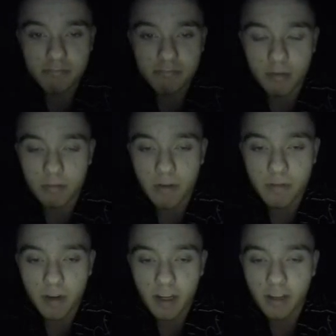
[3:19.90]

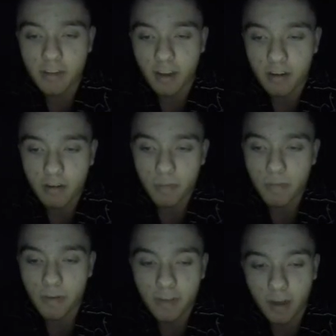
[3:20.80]
river, I guess? I don't know. My
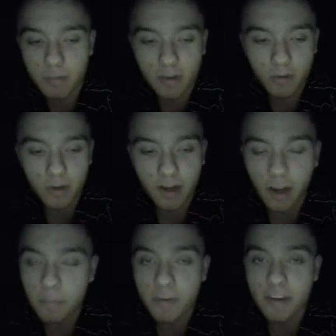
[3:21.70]
face cam's in the way.
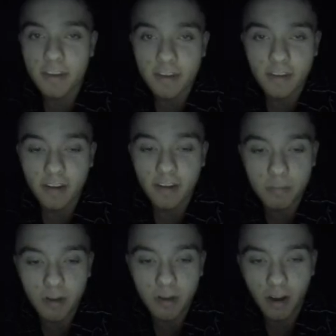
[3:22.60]
I'm seeing the exact same
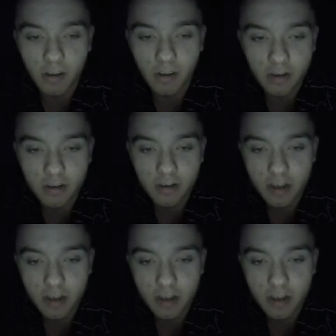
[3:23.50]
thing you guys are.